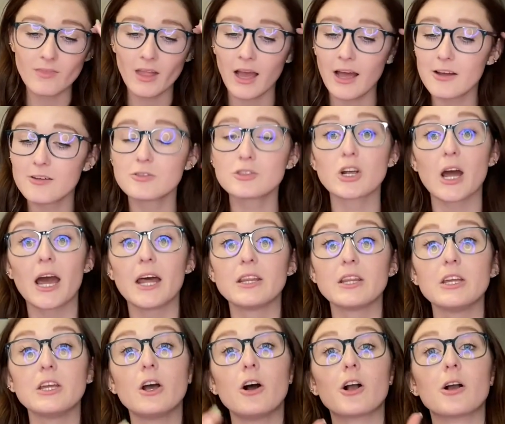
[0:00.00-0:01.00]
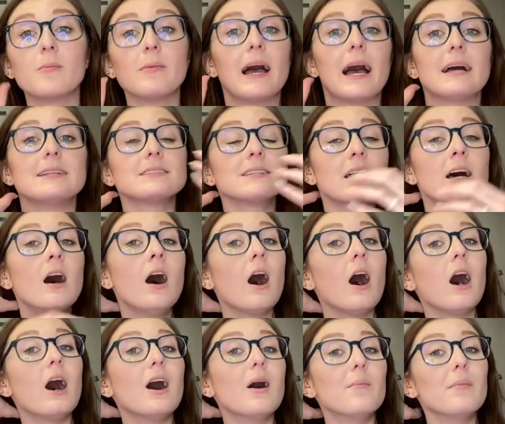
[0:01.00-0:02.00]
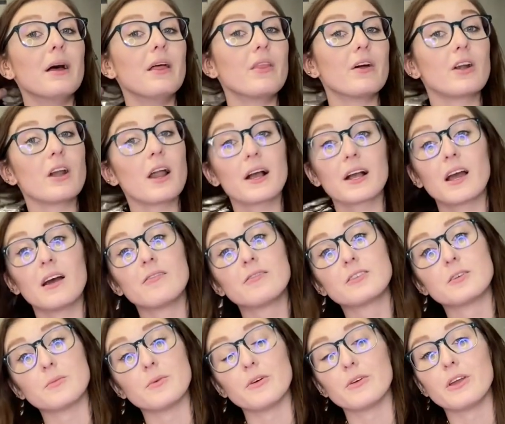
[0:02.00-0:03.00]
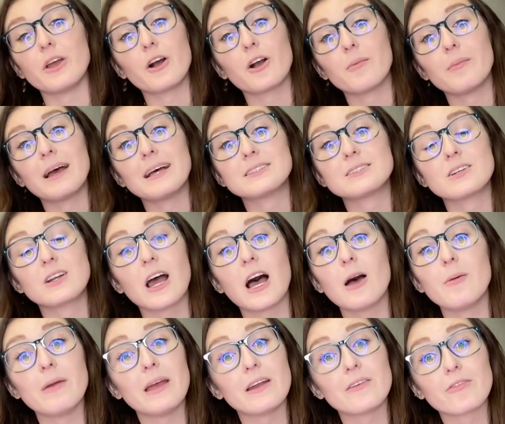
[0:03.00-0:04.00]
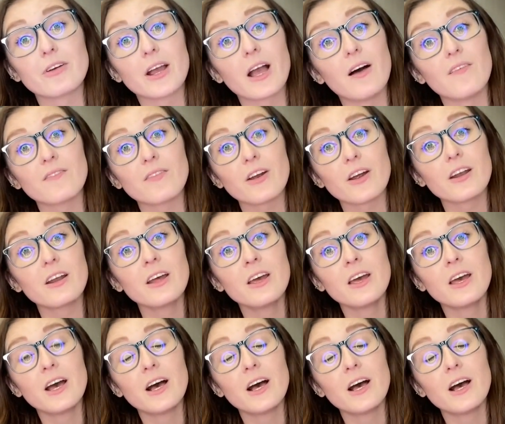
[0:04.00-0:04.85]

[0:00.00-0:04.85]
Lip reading: I've tried the yoga mats, and they're not comfortable. Yoga mats are not made for comfort.